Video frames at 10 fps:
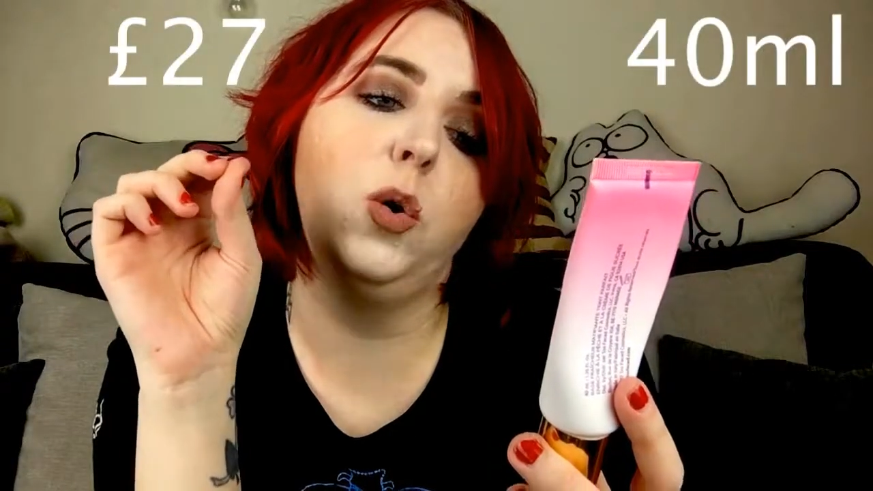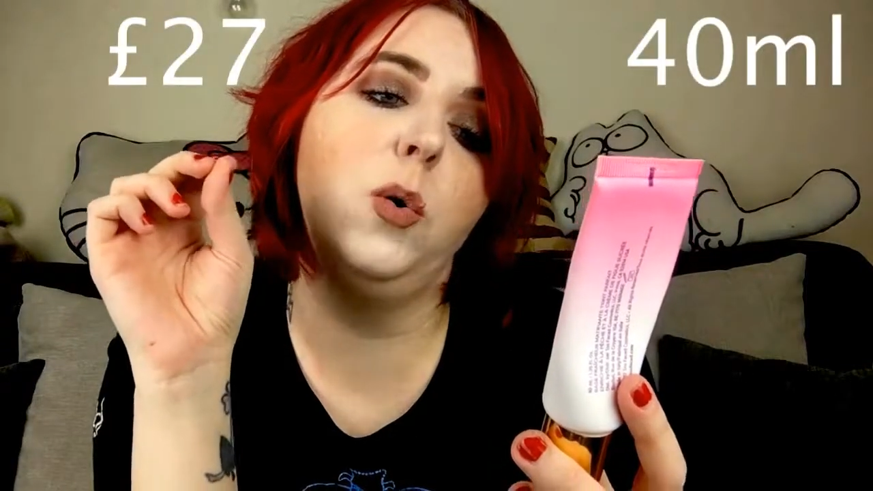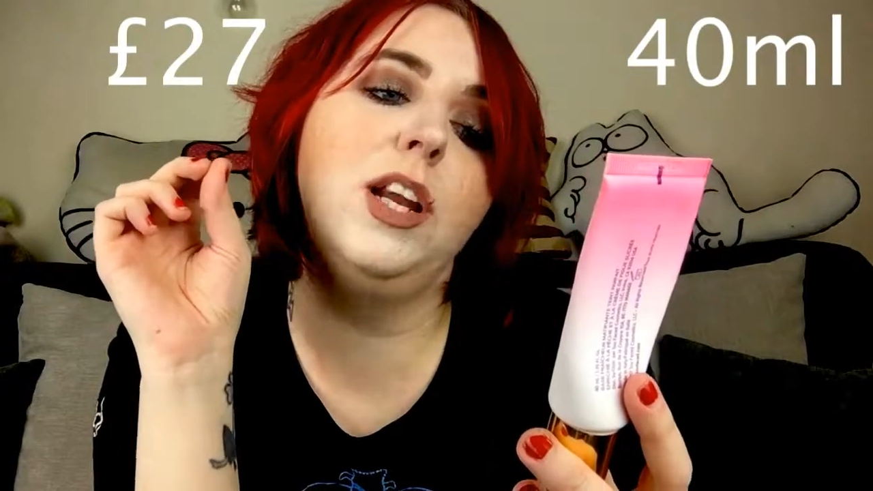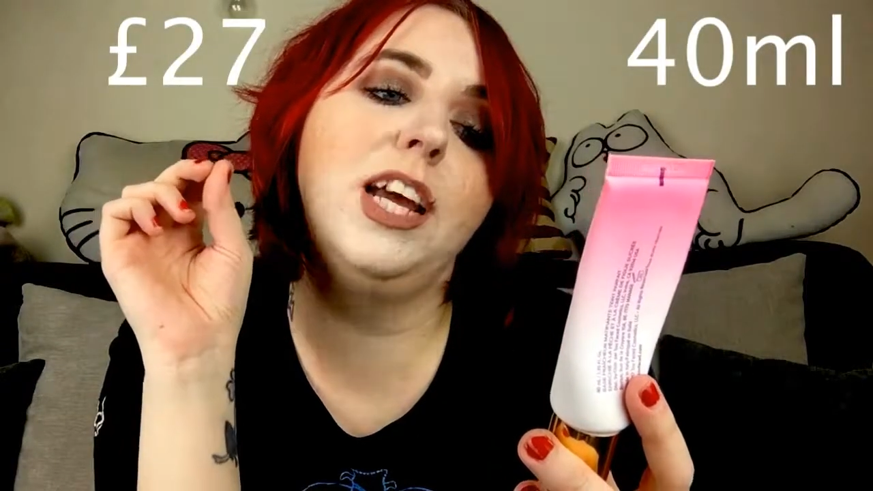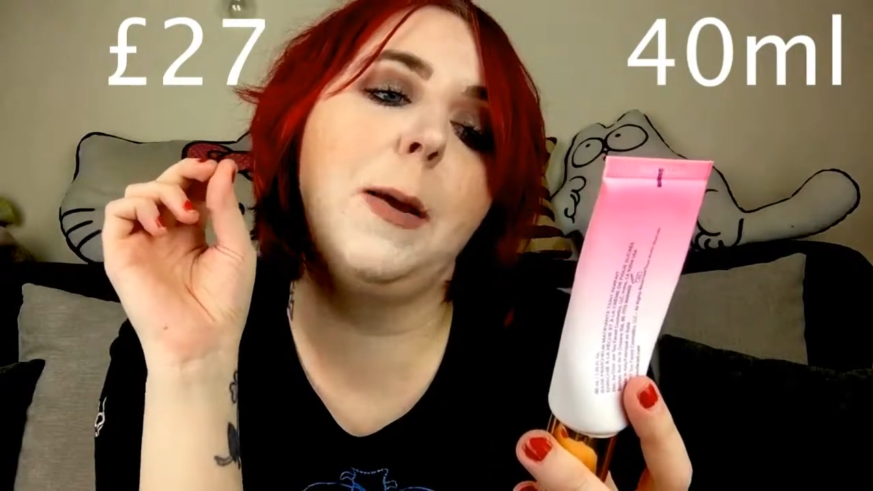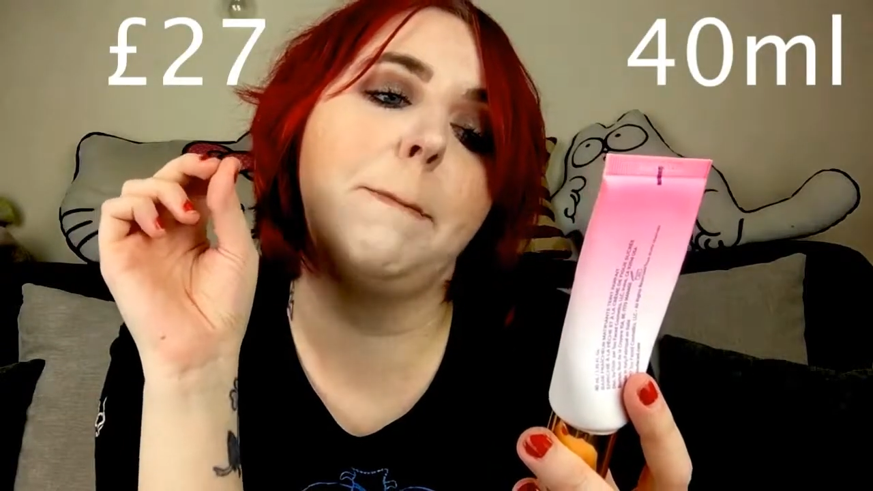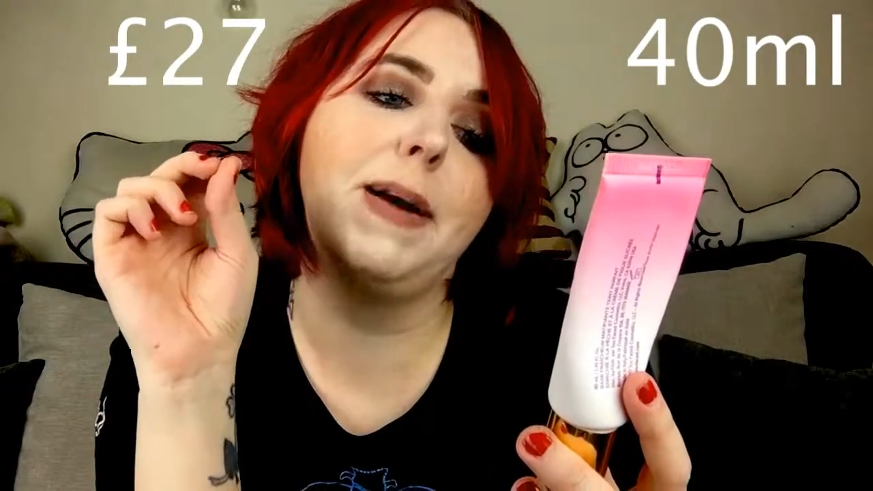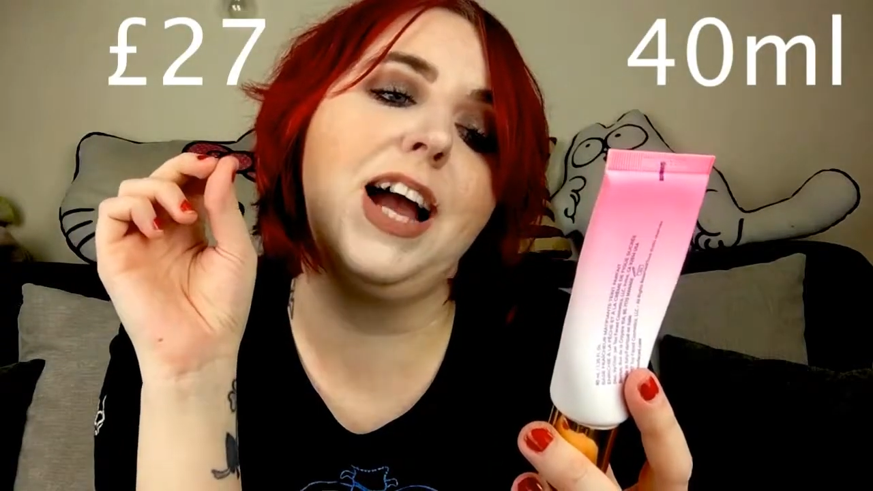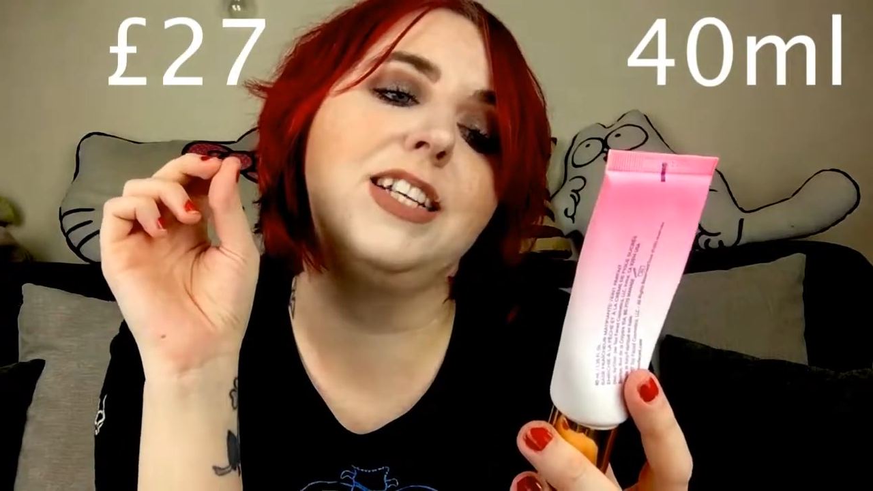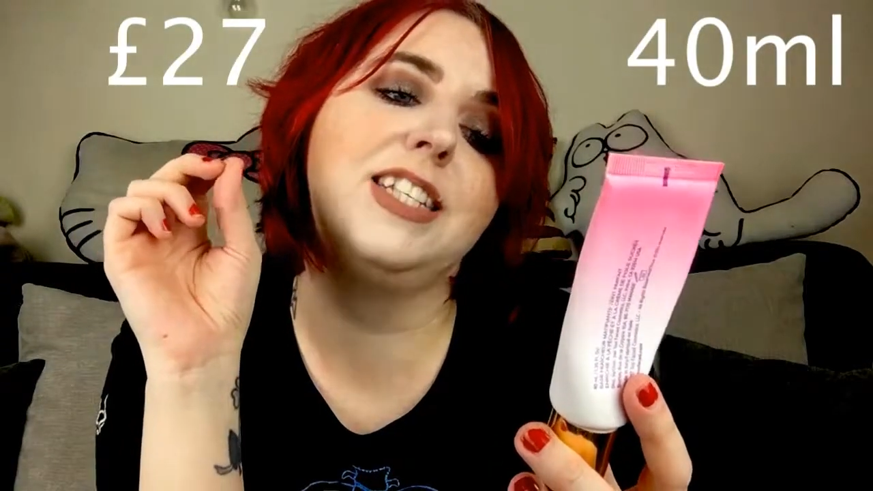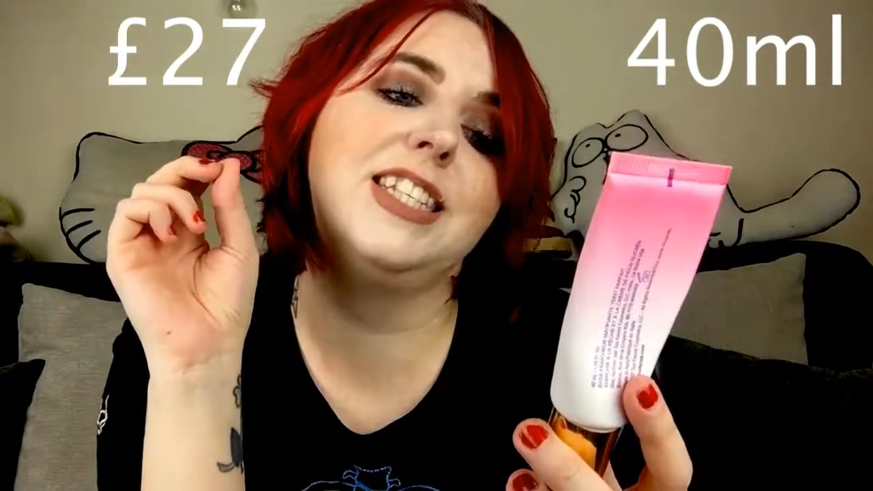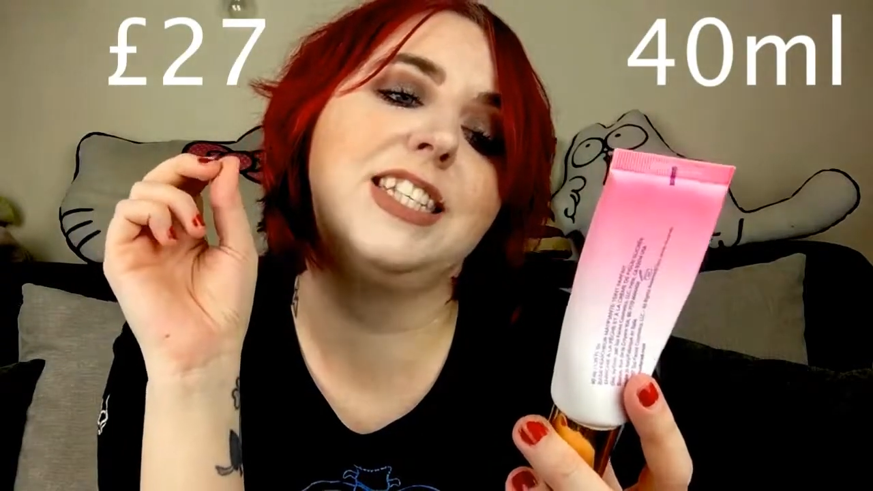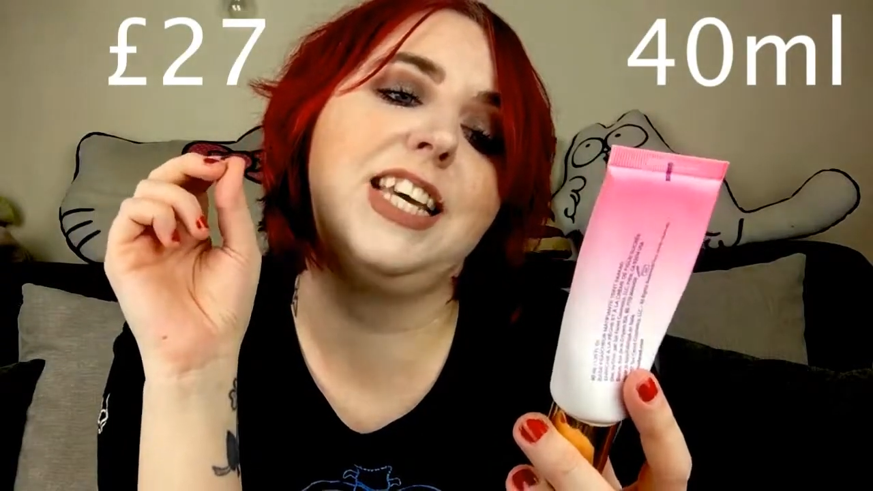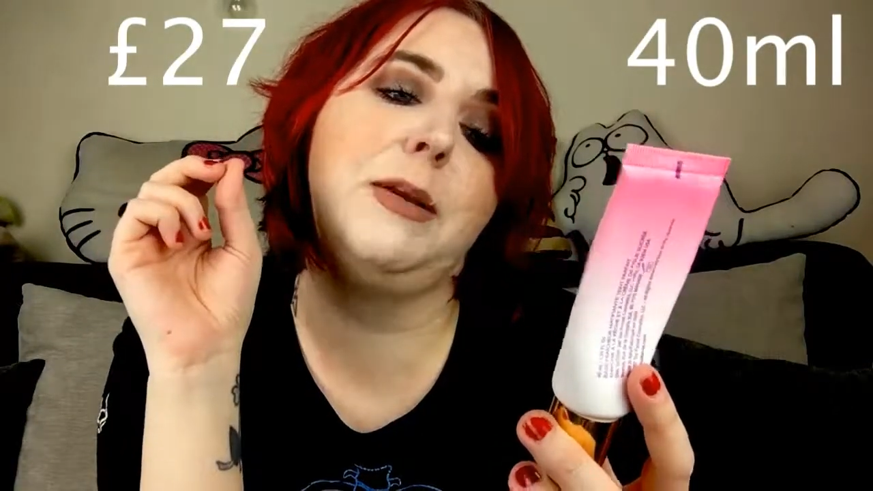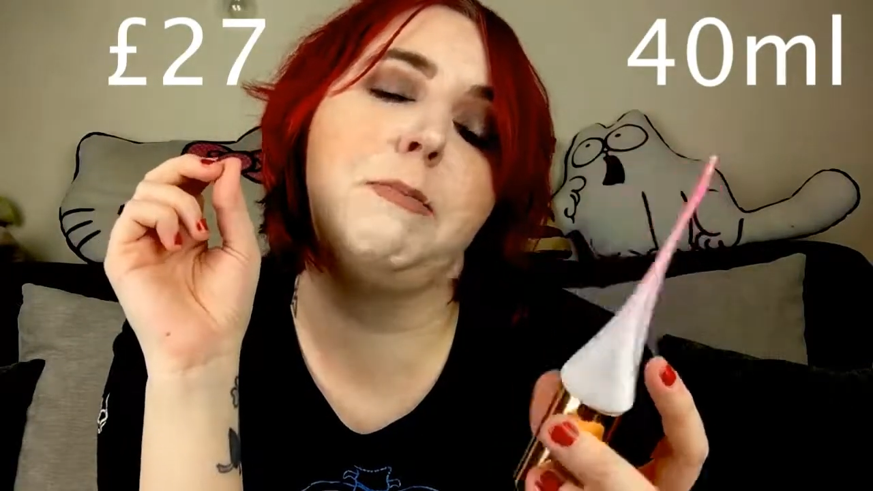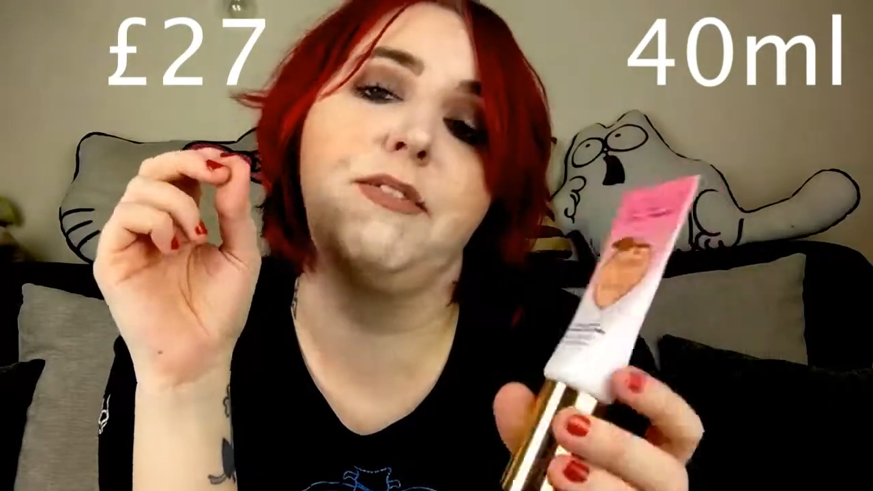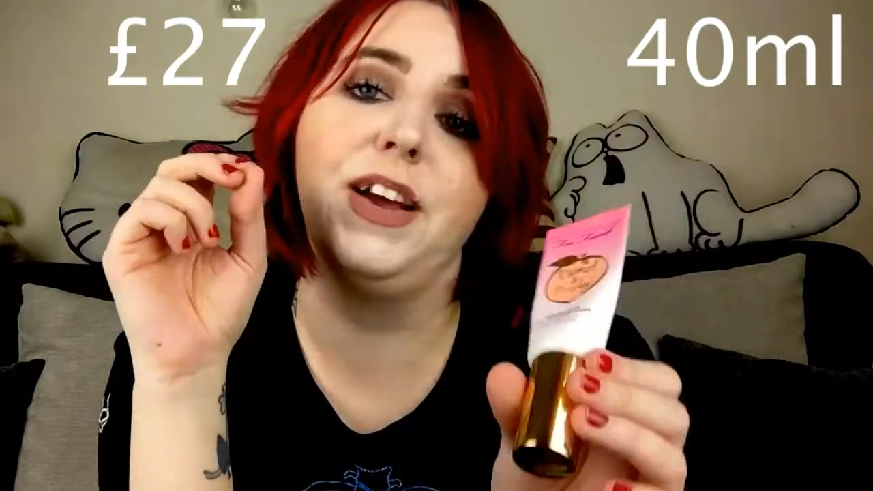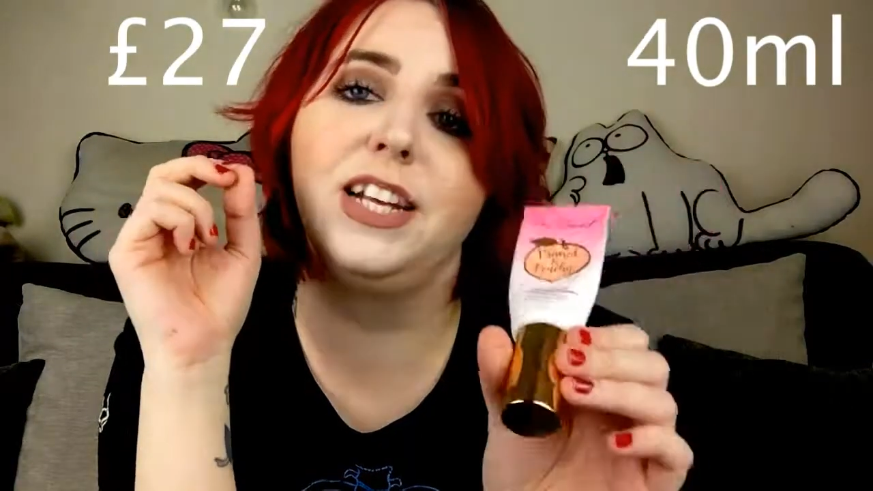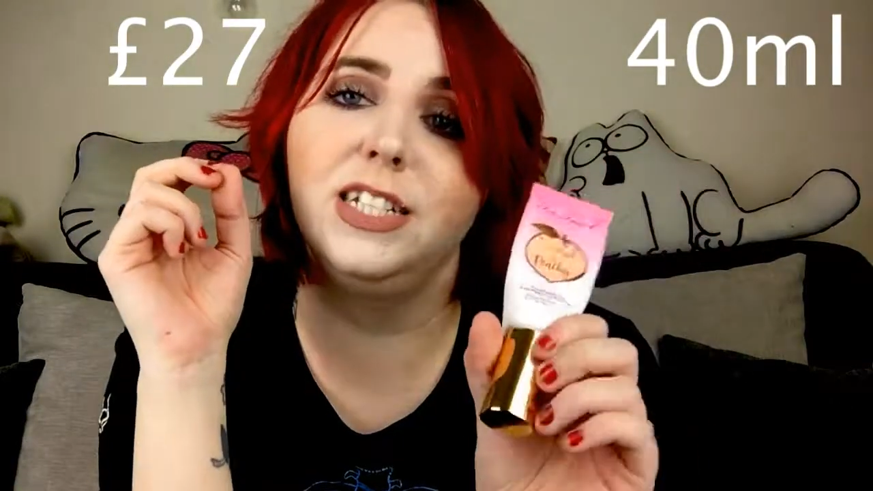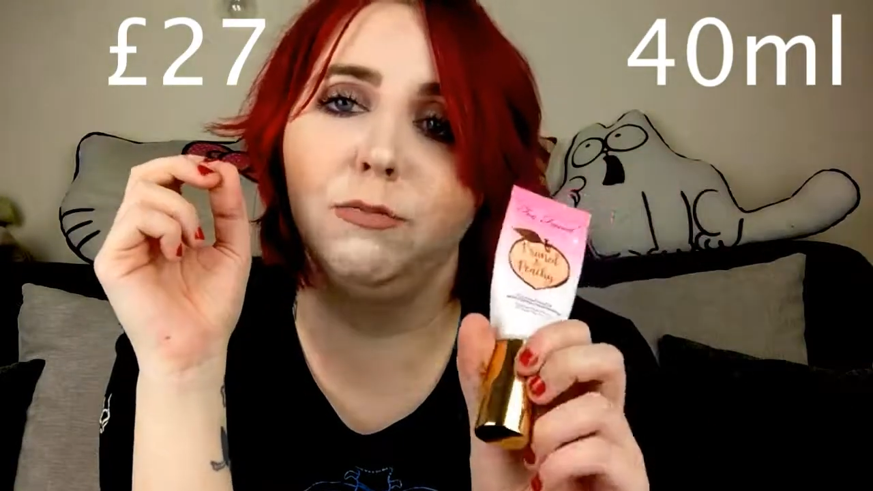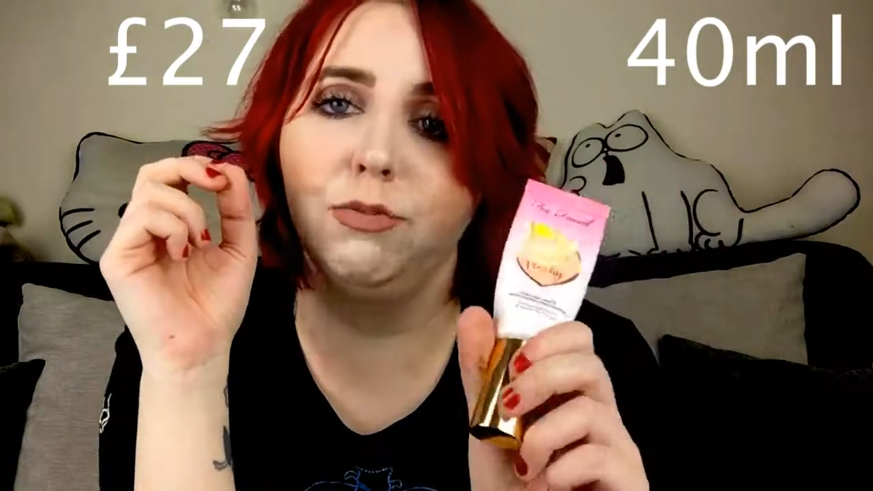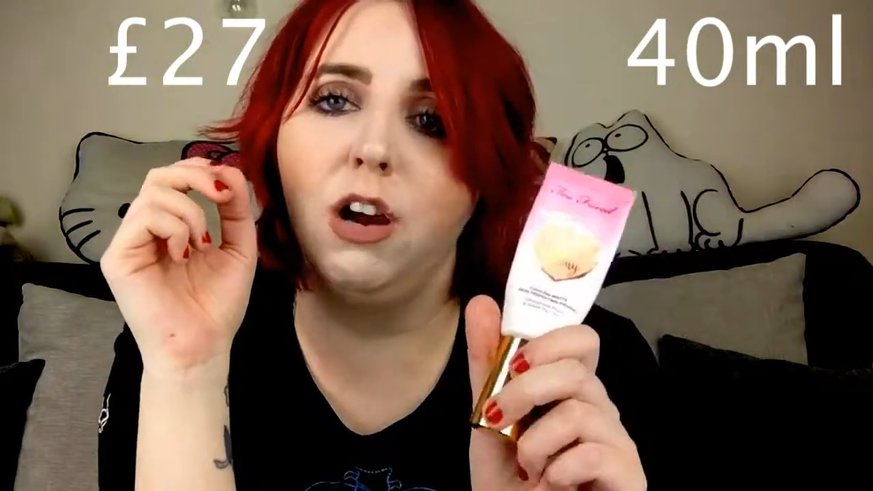Cooling Matte Skin Perfecting